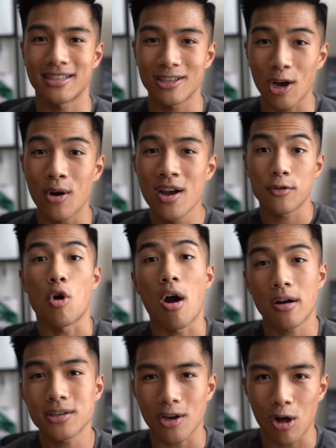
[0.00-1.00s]
So if you
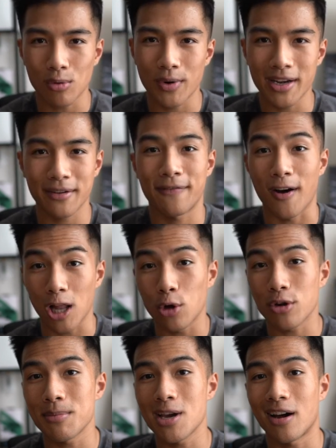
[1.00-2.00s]
aren't already
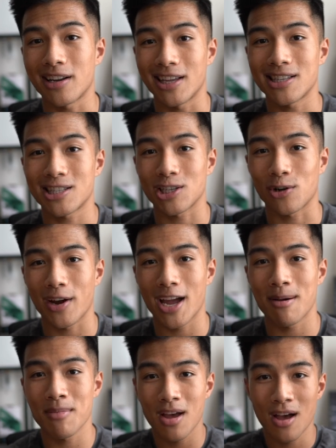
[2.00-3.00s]
following me on
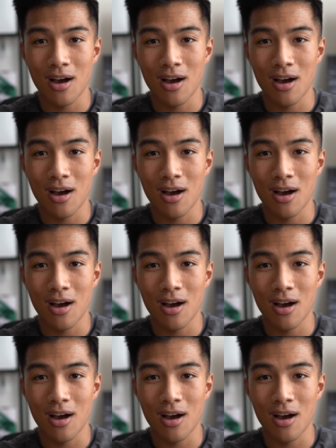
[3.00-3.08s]
Instagram,